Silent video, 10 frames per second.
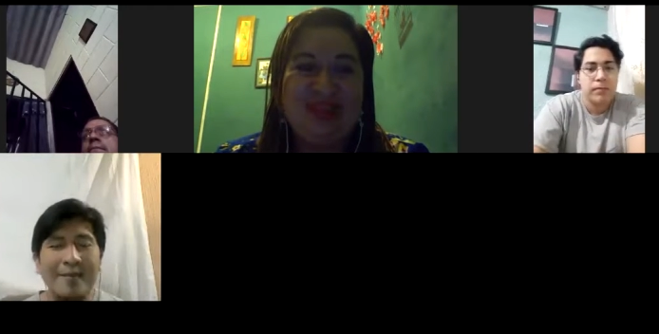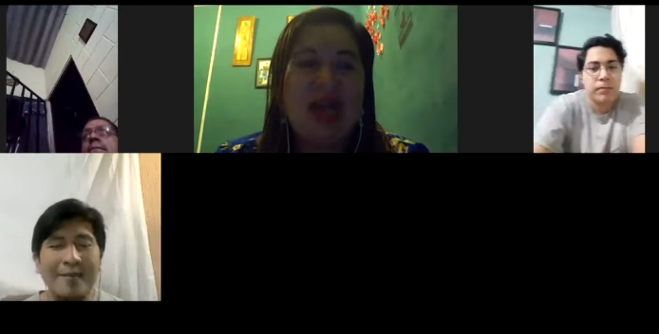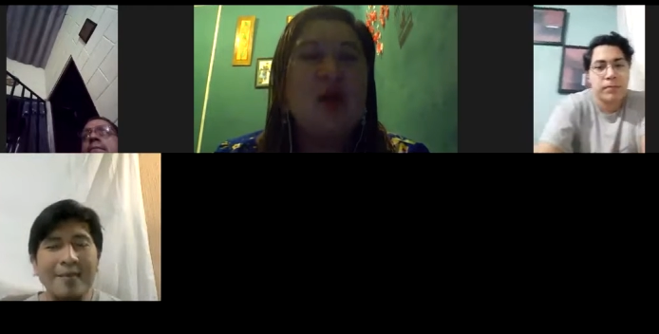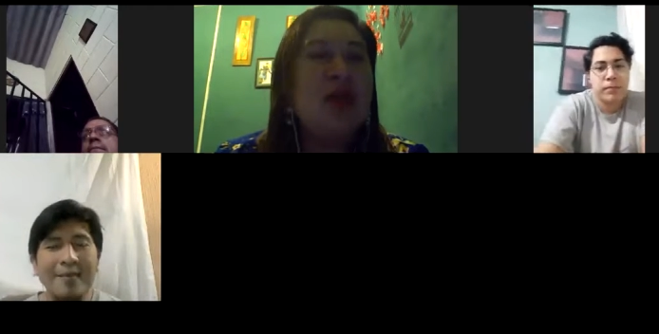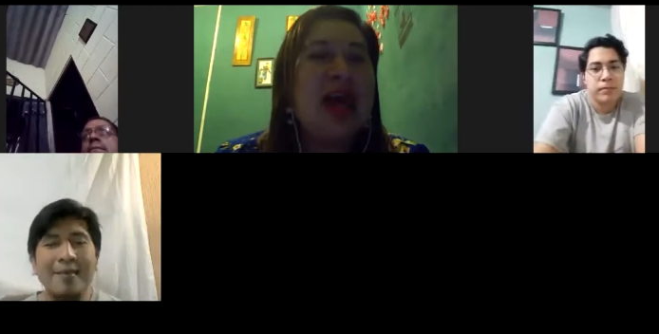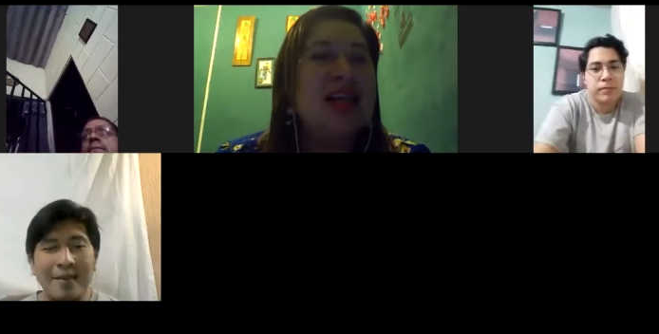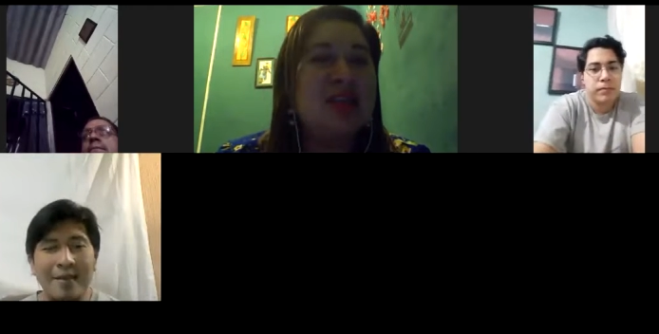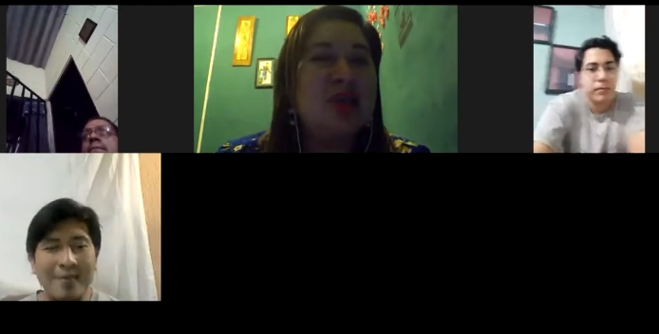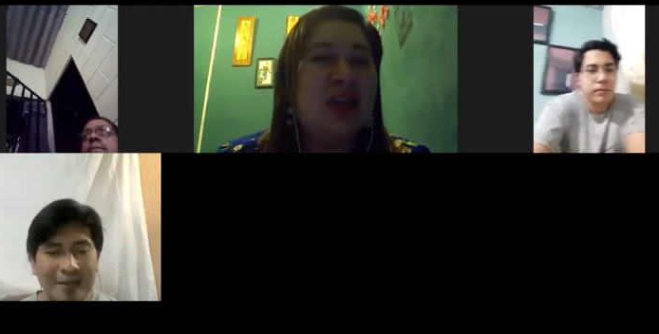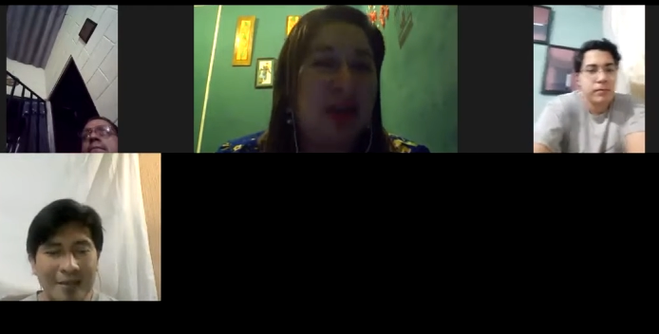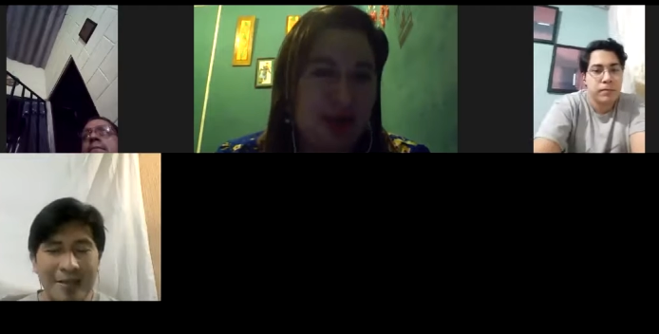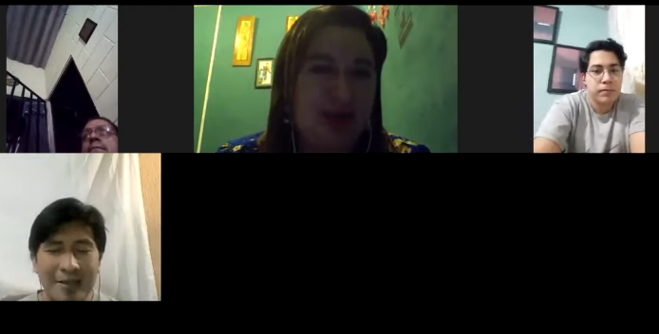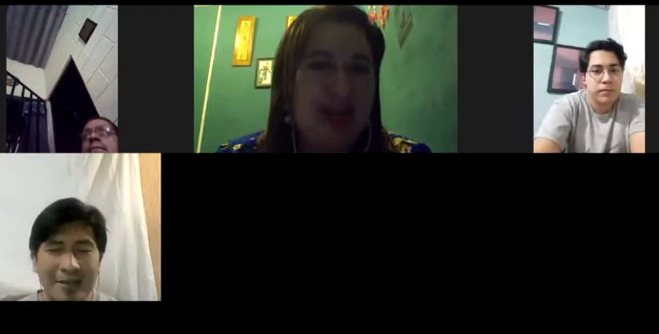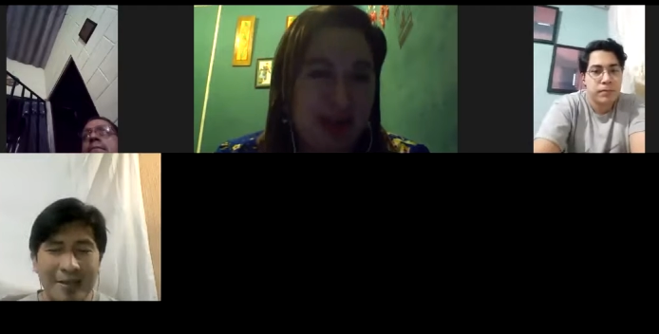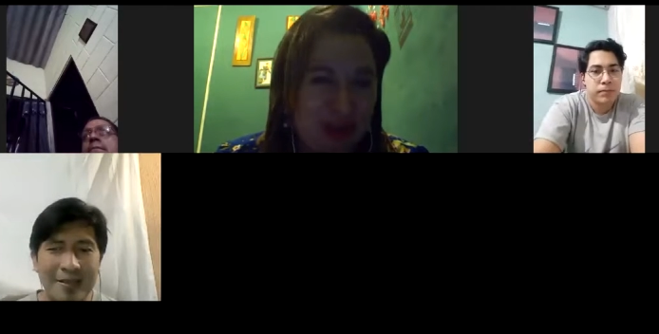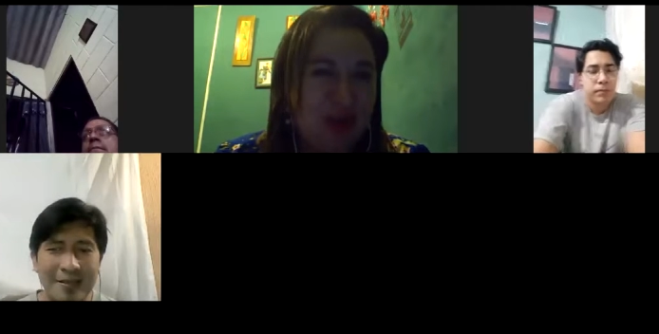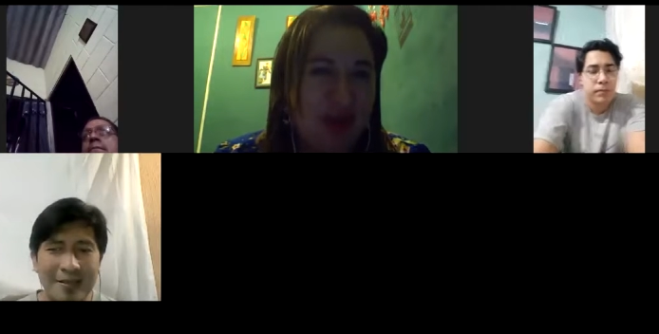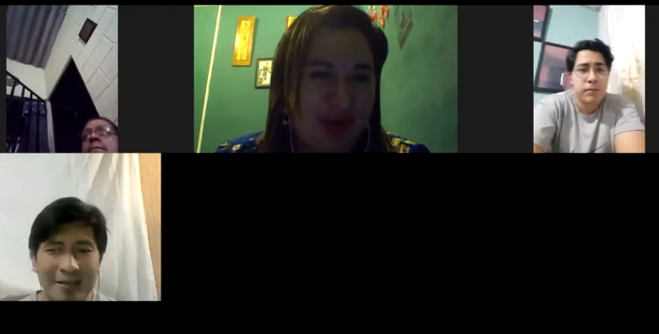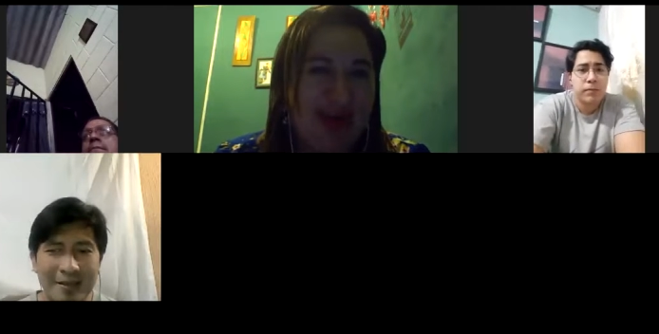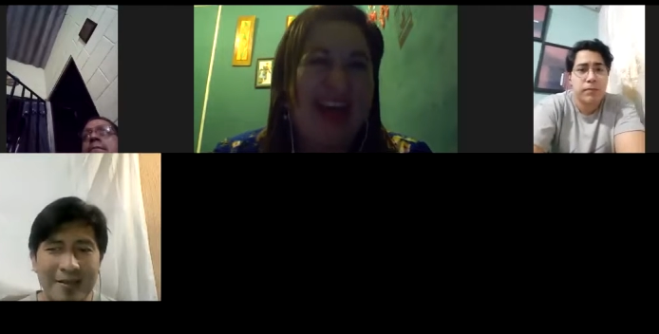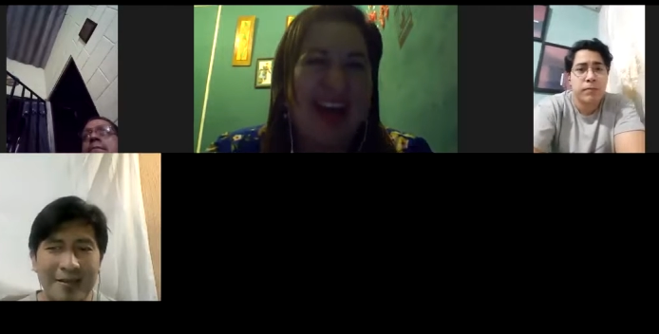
Speaker 1: I will ask you yes. a lot, okay? Don't worry.